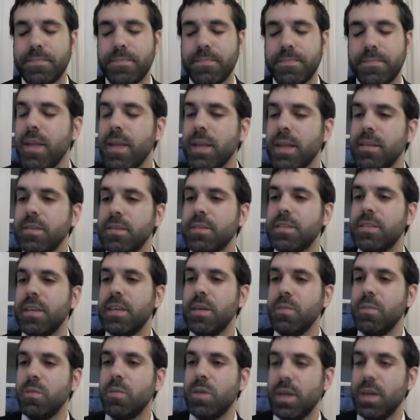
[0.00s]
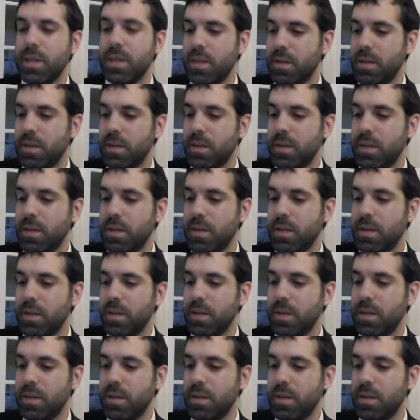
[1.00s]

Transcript: that the same way that by the first